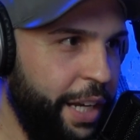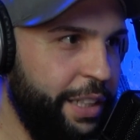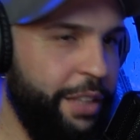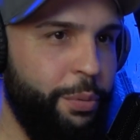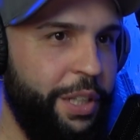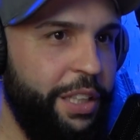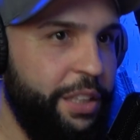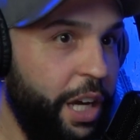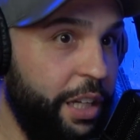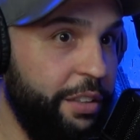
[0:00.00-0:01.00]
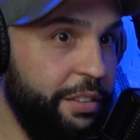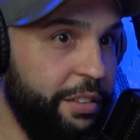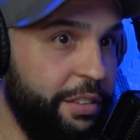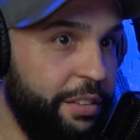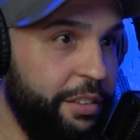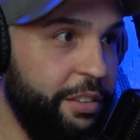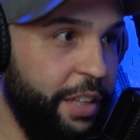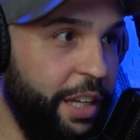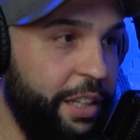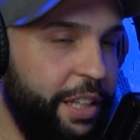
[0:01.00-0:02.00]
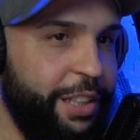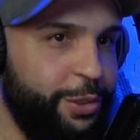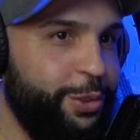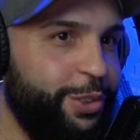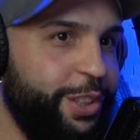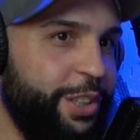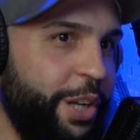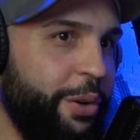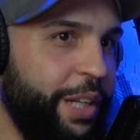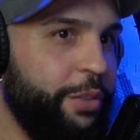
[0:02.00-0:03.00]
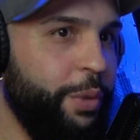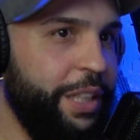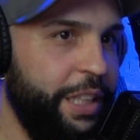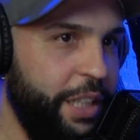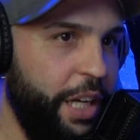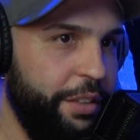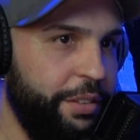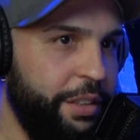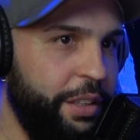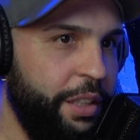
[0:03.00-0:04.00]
right? That's what he does. Okay. You should know that's what he does.